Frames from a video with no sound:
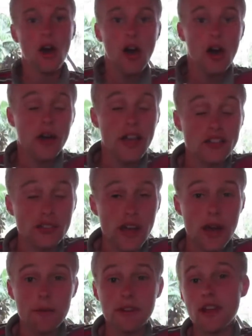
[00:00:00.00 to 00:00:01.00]
Okay, so
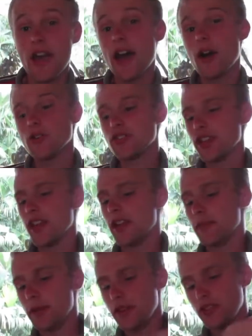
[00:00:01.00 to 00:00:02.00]
now I'm in the house,
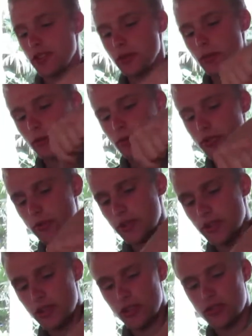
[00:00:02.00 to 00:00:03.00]
and basically what we're doing
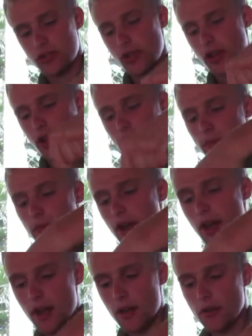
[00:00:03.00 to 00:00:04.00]
is
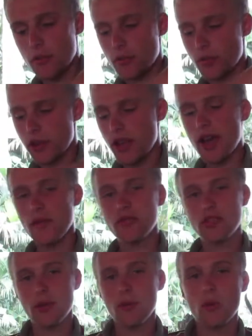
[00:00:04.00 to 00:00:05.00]
we have
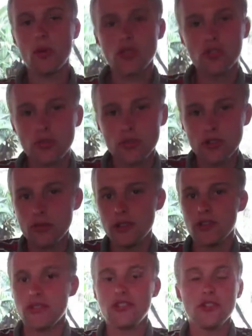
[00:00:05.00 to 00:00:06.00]
some orders we're
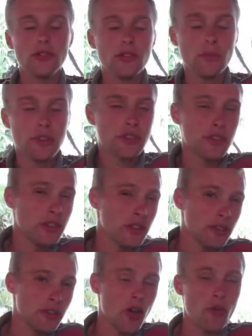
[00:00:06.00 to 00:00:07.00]
doing still with
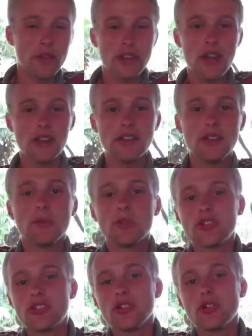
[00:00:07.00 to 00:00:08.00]
COVID-19. We're
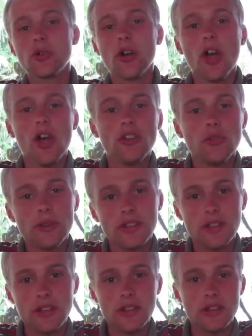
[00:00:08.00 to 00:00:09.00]
still doing
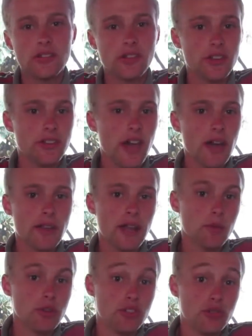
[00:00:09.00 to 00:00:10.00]
things in town like
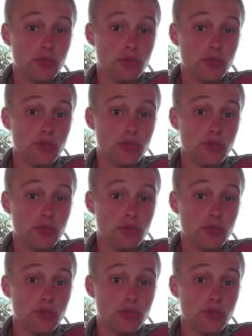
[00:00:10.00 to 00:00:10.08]
we do